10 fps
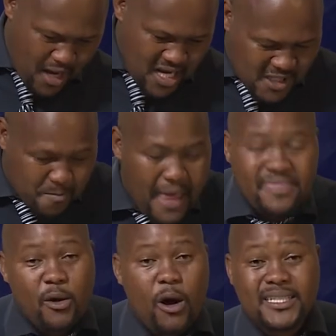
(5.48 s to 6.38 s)
when he
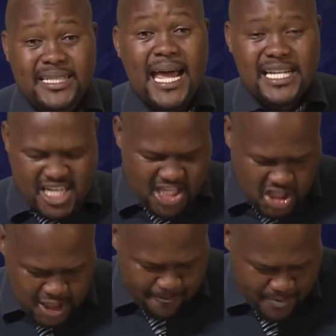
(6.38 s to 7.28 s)
spent the whole day
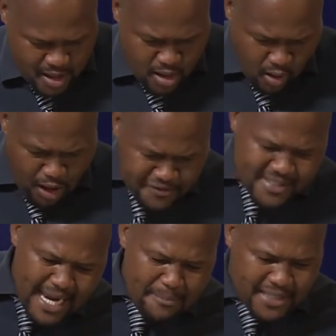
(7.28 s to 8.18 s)
teaching, on the
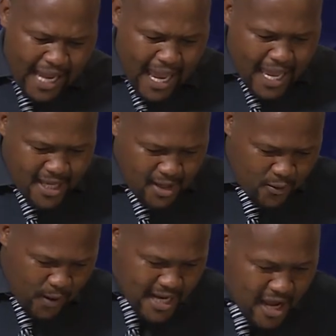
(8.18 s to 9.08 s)
same
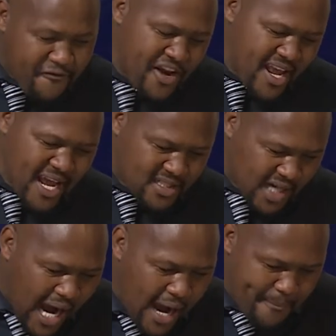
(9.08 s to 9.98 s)
day when evening had
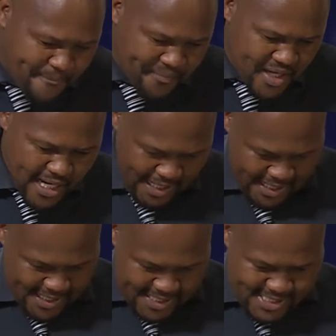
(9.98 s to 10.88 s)
come,
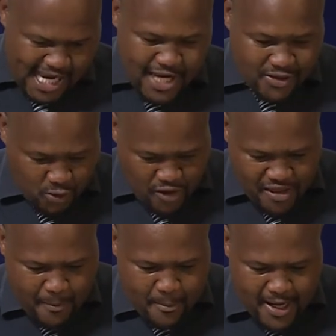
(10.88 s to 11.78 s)
he said to
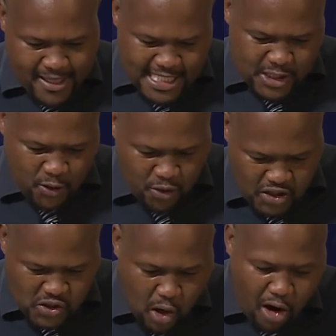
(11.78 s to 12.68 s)
them, let us cross